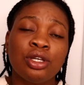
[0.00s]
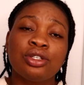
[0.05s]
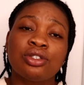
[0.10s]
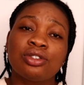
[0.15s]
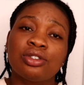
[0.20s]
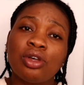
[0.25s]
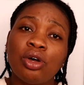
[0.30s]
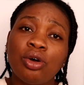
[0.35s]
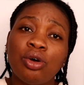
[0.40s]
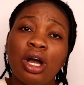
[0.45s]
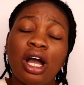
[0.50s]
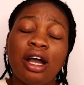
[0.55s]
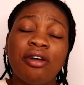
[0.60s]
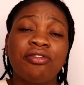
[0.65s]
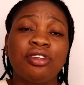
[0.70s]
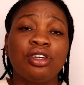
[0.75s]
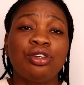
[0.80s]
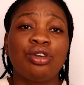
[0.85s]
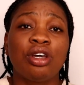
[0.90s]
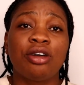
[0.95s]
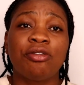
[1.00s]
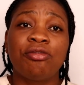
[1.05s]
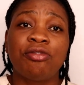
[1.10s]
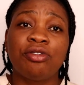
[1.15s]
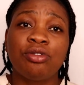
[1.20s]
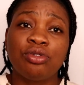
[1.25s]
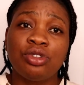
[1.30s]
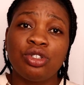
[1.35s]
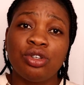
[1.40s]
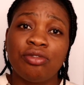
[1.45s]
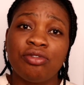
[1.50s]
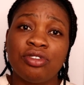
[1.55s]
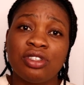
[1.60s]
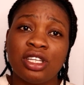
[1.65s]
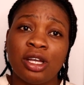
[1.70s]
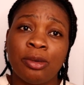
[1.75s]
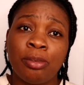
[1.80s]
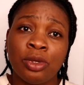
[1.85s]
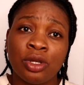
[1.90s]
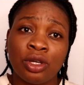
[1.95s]
So after you have filled your
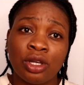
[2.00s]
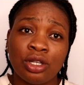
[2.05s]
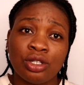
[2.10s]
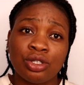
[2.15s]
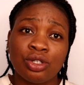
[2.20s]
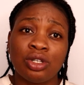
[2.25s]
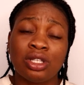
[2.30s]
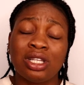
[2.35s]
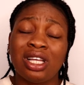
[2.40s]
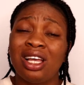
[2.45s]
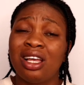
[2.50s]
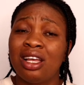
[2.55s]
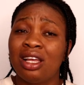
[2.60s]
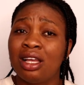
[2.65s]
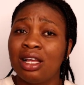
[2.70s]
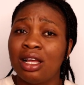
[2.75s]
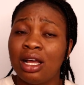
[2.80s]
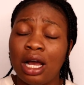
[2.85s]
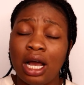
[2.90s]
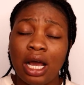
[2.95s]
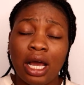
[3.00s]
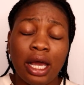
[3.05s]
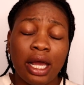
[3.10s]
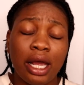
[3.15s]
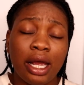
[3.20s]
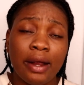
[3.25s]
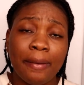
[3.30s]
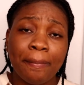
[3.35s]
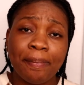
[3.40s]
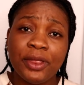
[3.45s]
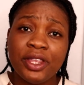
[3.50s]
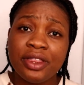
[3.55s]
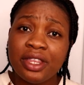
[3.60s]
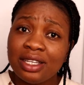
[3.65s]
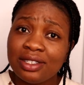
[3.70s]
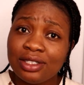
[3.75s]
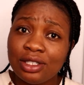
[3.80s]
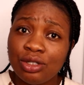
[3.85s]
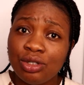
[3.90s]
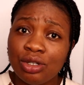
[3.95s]
visa application, the
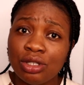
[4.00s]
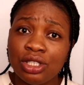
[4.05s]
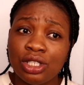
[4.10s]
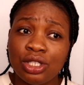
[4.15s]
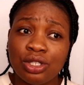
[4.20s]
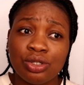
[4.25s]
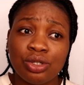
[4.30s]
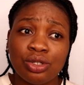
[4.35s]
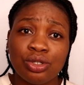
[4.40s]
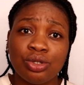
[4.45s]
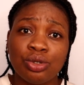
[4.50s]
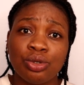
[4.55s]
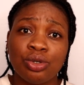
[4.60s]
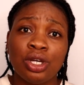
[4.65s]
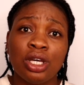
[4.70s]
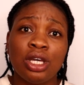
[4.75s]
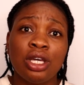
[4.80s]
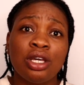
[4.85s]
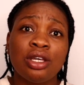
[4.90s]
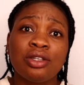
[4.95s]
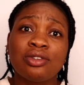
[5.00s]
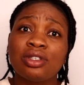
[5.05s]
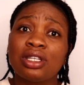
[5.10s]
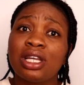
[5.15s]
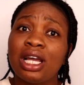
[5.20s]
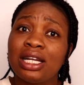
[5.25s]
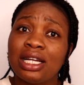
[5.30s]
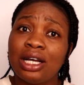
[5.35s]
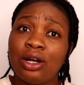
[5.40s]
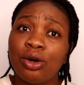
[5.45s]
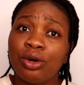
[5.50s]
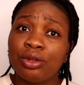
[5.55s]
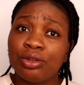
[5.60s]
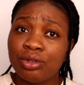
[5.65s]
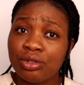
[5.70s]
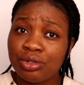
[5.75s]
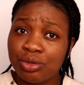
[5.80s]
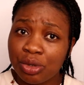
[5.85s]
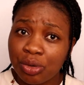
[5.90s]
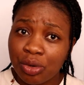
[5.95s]
next thing you need to do is to gather all
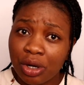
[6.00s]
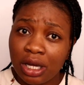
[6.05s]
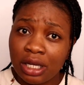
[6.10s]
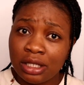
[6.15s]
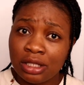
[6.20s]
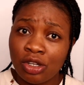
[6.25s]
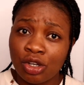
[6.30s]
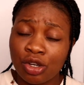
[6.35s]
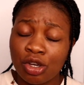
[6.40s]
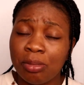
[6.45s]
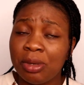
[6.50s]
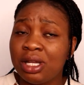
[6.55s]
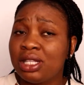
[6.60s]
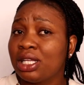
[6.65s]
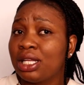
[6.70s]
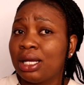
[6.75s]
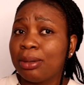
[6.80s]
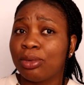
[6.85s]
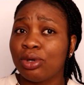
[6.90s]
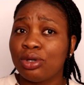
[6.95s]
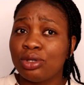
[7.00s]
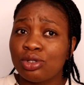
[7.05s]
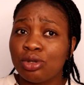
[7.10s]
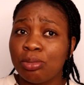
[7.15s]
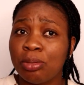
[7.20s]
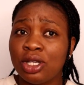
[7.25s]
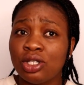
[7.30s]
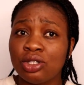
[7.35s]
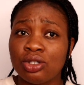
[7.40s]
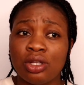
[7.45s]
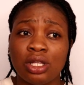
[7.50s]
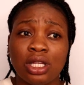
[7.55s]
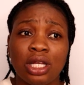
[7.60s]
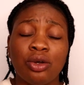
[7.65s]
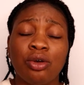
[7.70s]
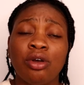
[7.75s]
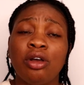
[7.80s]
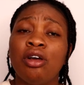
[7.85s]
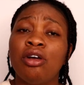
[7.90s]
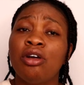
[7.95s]
those required documents that I'm going to mention
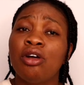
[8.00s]
now.